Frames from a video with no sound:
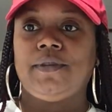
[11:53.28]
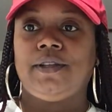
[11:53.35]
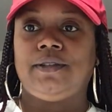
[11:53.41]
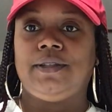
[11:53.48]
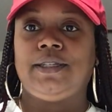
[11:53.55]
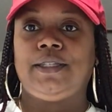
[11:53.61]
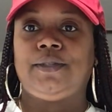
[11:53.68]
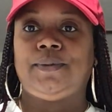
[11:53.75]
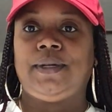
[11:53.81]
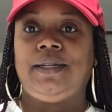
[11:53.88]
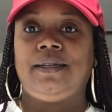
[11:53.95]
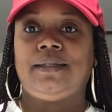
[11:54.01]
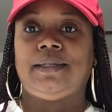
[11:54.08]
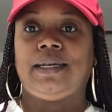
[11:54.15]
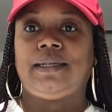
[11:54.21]
This is what it
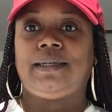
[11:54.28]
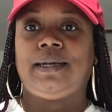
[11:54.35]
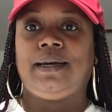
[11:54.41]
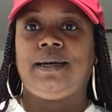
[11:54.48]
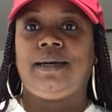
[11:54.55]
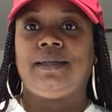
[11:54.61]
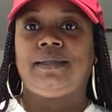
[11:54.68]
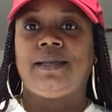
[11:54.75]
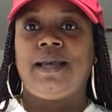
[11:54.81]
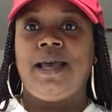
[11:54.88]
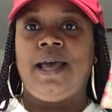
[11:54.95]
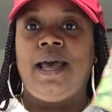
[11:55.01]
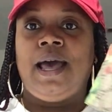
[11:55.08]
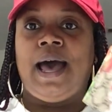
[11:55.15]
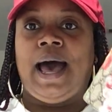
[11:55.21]
looks like, guys.
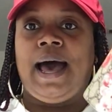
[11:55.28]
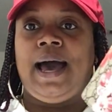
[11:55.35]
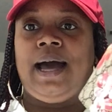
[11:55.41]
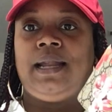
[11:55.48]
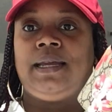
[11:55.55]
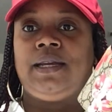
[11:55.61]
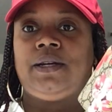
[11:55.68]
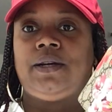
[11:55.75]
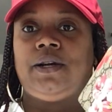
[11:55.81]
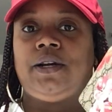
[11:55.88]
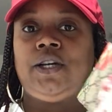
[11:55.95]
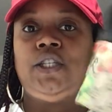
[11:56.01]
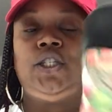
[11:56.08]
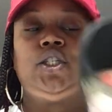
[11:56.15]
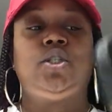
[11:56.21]
I highly
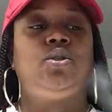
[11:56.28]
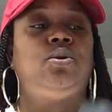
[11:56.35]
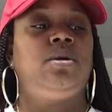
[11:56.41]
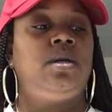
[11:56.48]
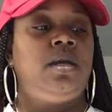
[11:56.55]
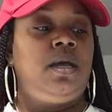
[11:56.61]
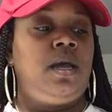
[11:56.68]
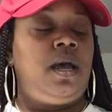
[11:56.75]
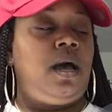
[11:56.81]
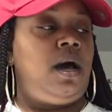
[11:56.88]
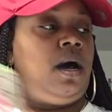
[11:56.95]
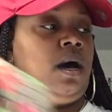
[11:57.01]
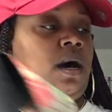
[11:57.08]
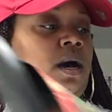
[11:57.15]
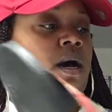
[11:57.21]
encourage you.
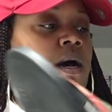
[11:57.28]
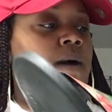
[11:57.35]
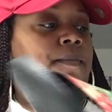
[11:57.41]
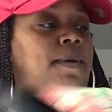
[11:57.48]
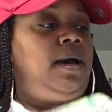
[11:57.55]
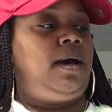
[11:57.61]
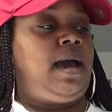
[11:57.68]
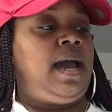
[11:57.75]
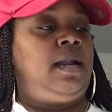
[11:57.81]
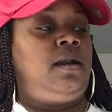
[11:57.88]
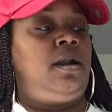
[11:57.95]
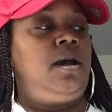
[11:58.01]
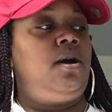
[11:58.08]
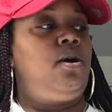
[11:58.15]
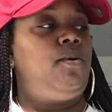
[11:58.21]
I
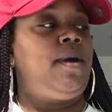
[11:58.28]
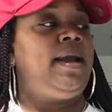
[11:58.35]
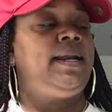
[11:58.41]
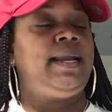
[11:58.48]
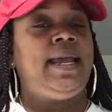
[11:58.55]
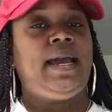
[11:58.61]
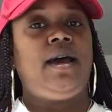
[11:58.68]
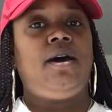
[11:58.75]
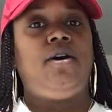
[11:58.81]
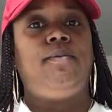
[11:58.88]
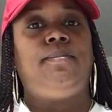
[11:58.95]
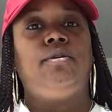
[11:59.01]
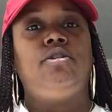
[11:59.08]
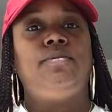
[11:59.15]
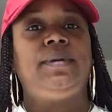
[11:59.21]
know right now
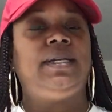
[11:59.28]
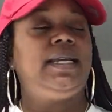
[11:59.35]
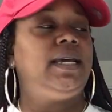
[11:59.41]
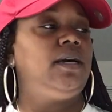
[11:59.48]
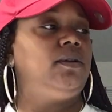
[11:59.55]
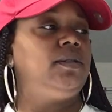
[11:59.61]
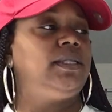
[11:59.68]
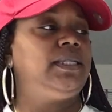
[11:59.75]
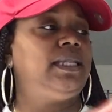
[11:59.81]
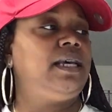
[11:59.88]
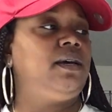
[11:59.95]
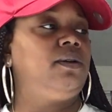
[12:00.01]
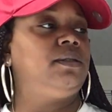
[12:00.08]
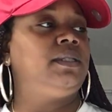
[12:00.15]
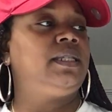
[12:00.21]
Bloomingdale's
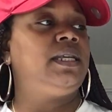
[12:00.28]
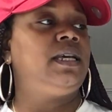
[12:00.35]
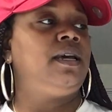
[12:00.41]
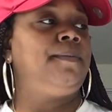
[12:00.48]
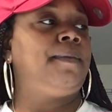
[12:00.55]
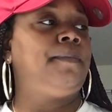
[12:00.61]
sells them.